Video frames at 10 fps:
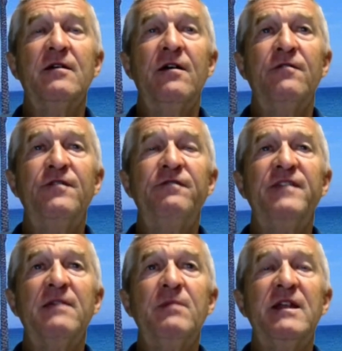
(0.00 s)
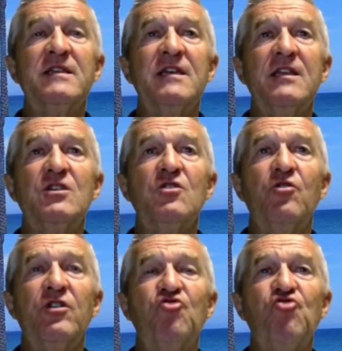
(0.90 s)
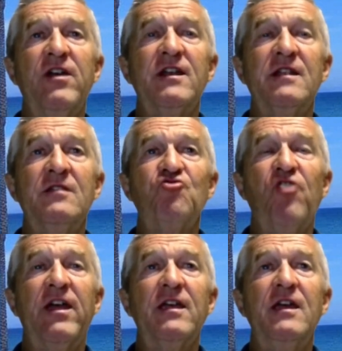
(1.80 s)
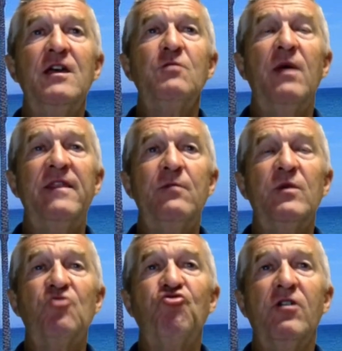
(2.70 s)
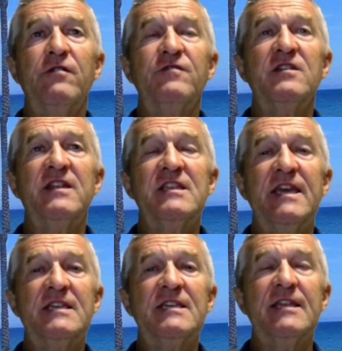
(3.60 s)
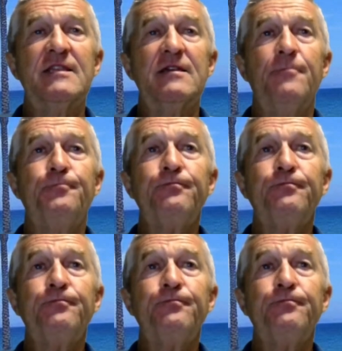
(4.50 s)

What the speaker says: 15 minutes each on the training track, and then we drove to the test centre.